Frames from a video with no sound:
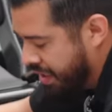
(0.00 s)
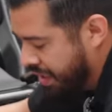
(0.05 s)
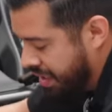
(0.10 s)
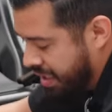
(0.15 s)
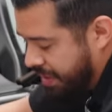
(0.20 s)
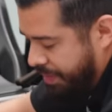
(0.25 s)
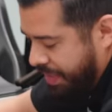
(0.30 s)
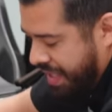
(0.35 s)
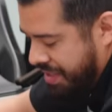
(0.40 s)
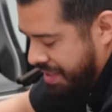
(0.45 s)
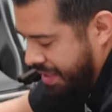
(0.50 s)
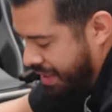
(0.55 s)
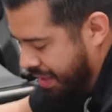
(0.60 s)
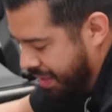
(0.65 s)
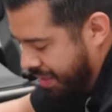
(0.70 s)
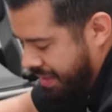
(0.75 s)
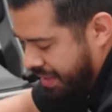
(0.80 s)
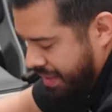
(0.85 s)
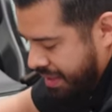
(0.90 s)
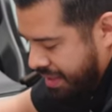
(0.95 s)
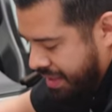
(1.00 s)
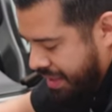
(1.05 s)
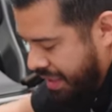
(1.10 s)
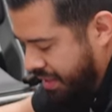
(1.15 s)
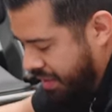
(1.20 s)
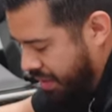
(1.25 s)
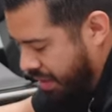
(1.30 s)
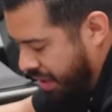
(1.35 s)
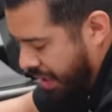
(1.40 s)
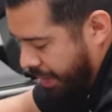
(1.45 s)
especially since
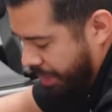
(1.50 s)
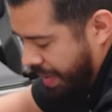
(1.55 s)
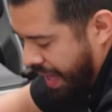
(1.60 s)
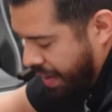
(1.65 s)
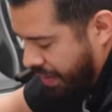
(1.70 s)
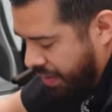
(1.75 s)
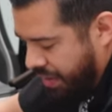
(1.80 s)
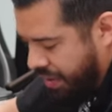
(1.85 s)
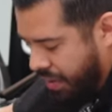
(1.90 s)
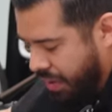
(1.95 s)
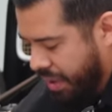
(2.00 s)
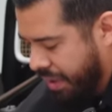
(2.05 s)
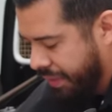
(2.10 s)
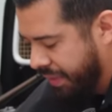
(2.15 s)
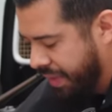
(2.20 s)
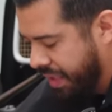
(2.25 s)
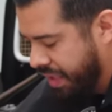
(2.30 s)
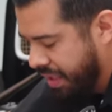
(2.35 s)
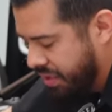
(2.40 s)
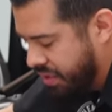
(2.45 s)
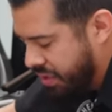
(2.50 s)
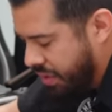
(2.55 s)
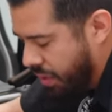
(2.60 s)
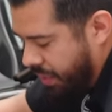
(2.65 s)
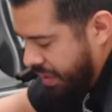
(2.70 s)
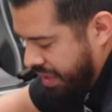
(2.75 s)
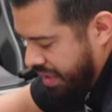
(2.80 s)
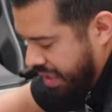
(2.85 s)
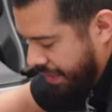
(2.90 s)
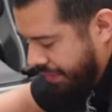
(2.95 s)
these are a powder coated finish. So
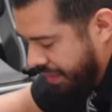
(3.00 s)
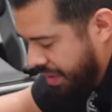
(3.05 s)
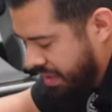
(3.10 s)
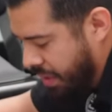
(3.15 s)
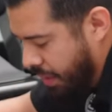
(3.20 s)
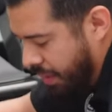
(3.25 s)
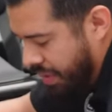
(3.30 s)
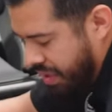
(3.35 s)
we definitely don't